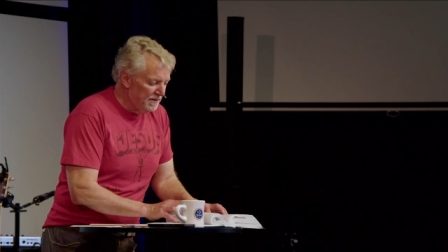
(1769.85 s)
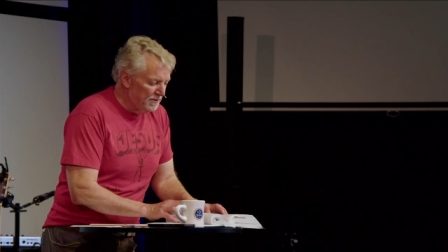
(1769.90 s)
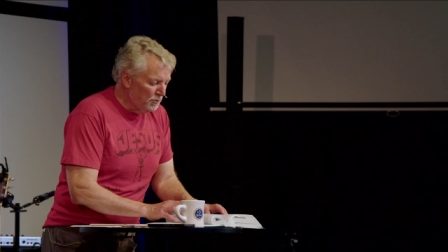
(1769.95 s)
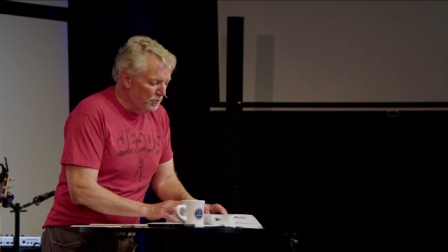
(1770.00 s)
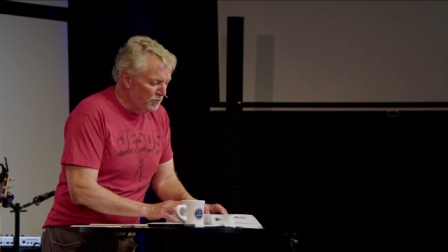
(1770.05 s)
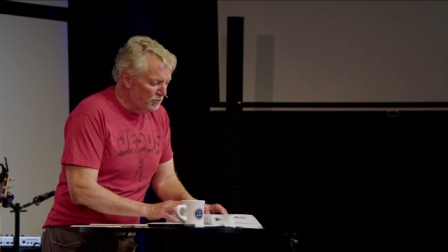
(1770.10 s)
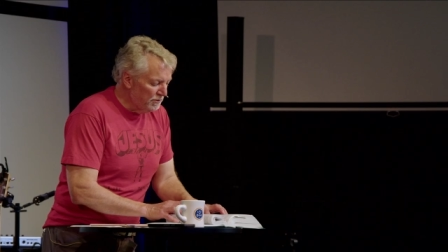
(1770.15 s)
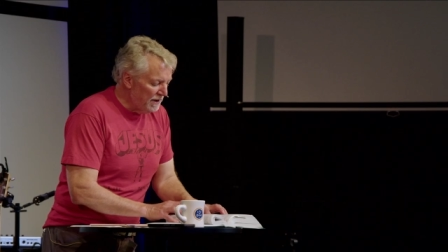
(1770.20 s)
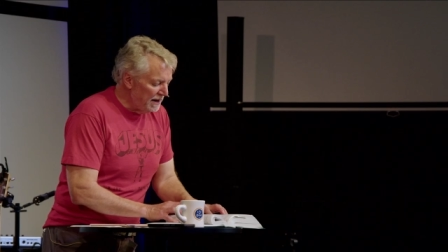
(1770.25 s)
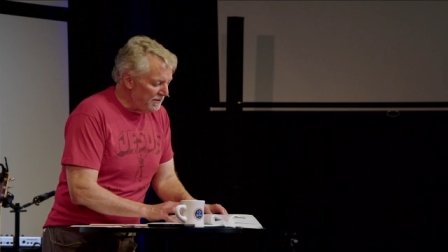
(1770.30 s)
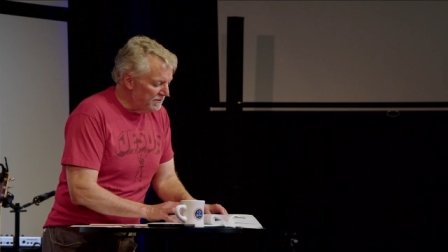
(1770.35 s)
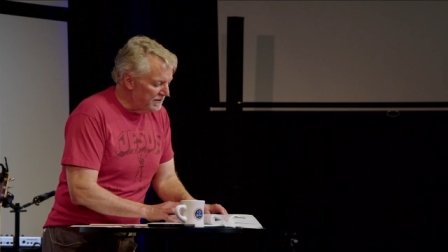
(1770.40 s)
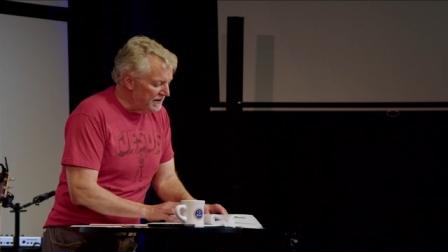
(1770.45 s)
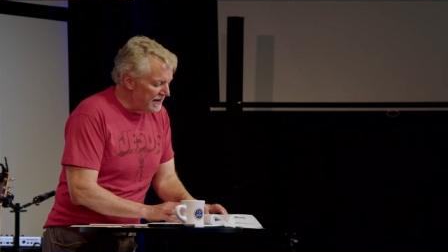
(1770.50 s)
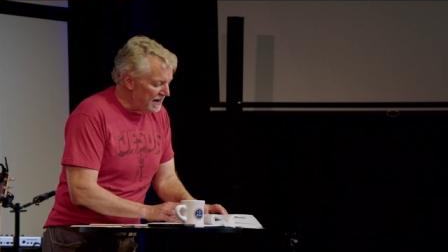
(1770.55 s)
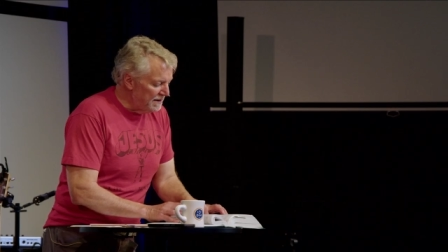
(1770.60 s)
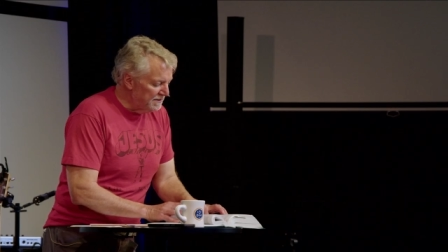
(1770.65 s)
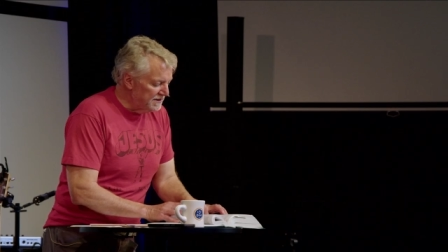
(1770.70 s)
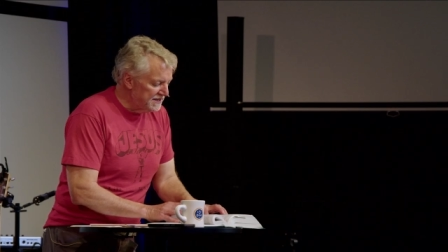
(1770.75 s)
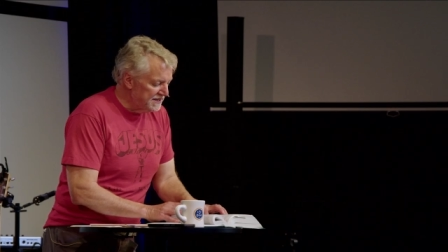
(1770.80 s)
right where
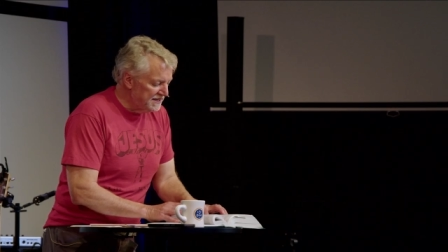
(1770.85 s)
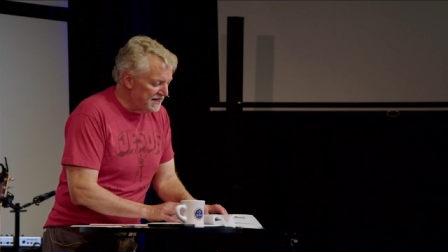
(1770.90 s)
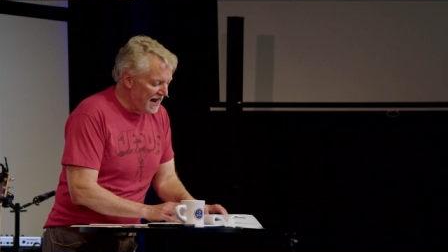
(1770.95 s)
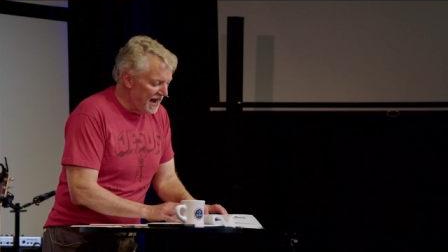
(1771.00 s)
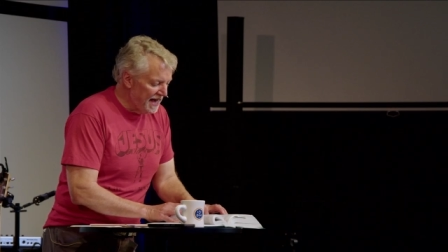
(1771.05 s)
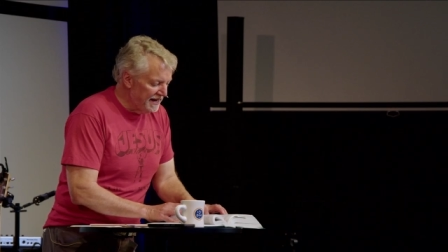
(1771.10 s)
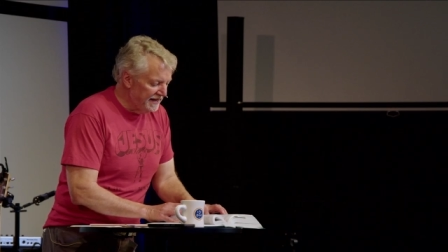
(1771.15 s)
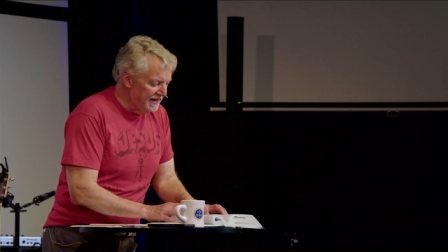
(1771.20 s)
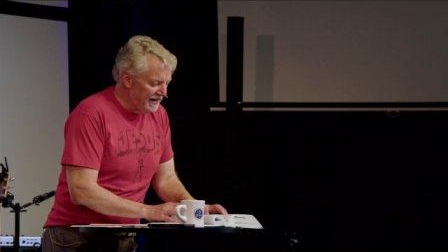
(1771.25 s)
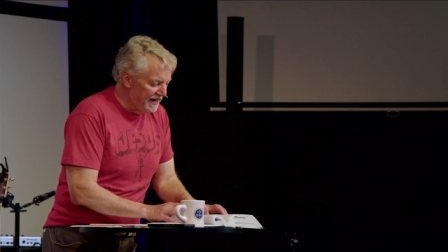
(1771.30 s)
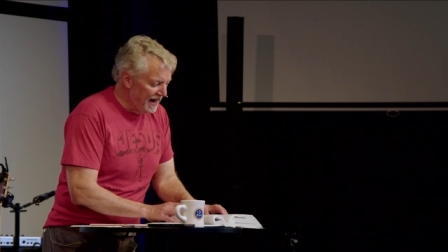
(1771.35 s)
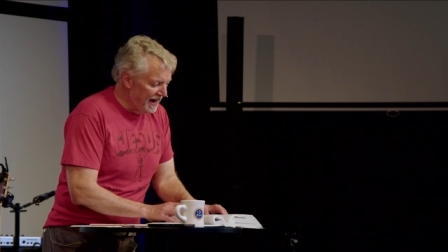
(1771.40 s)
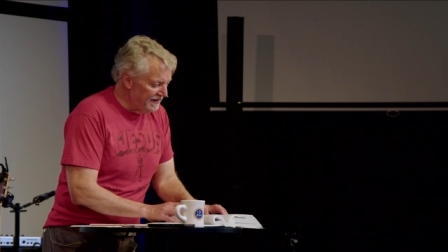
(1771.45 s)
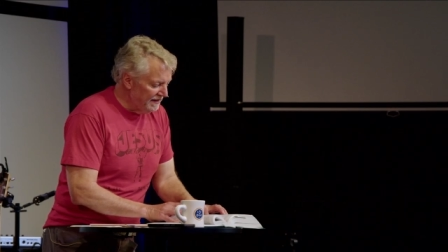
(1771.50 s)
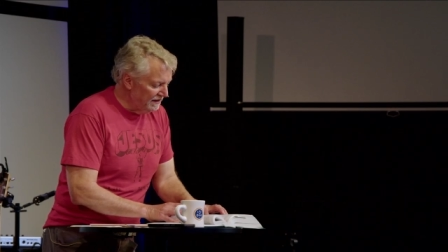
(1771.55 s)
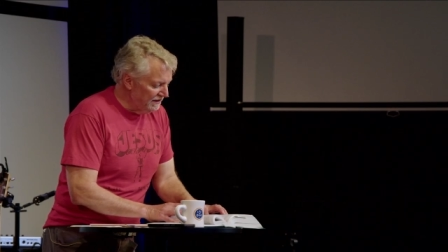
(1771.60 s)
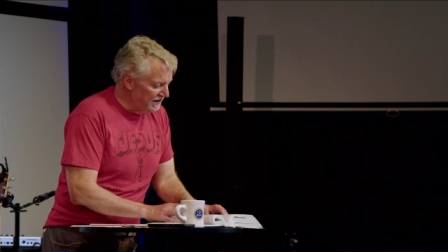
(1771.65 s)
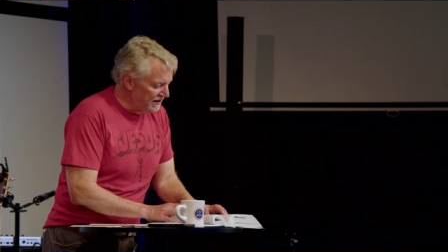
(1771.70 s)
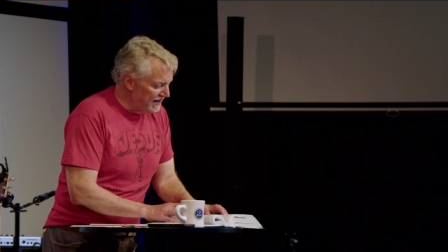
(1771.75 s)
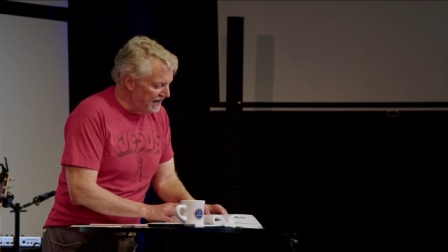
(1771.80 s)
I was standing and
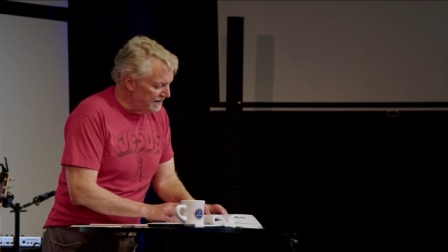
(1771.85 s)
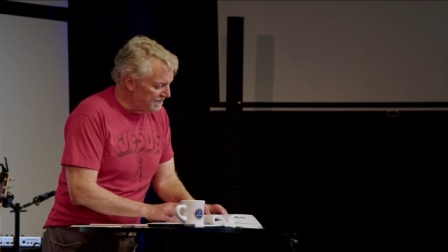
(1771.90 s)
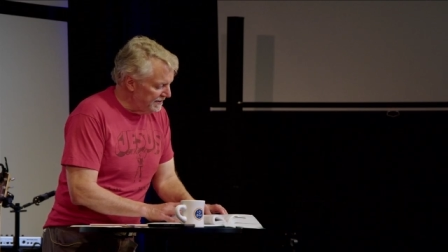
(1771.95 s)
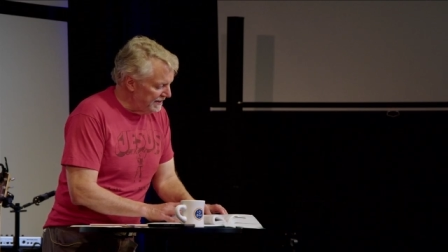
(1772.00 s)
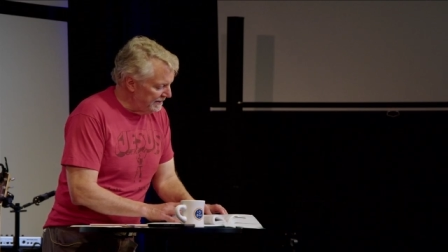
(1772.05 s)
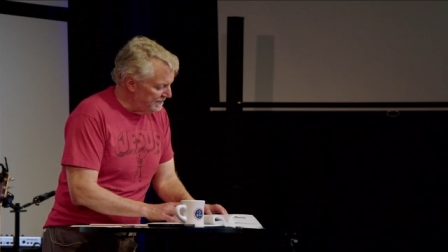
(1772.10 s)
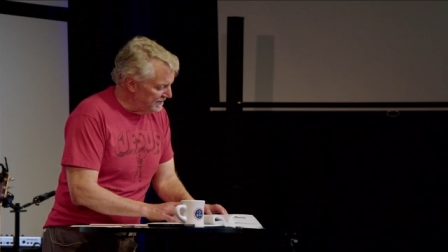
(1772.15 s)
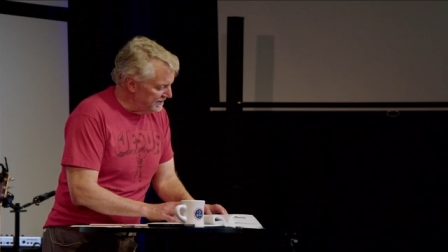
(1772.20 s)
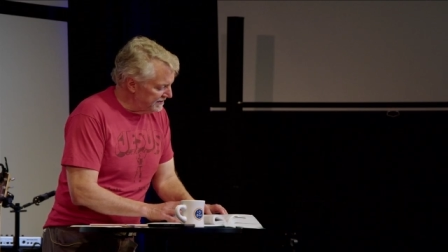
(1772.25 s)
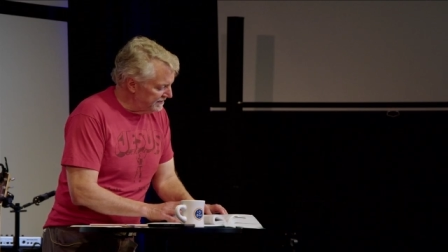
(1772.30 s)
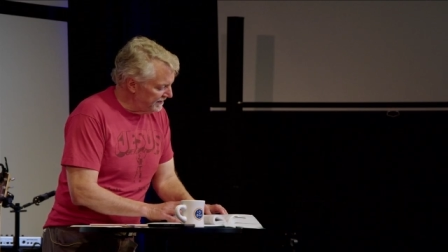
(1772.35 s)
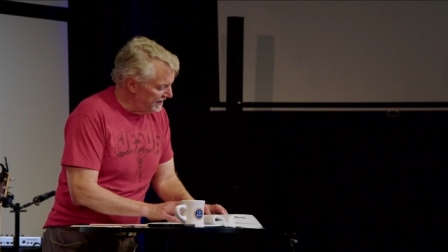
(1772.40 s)
the look on people's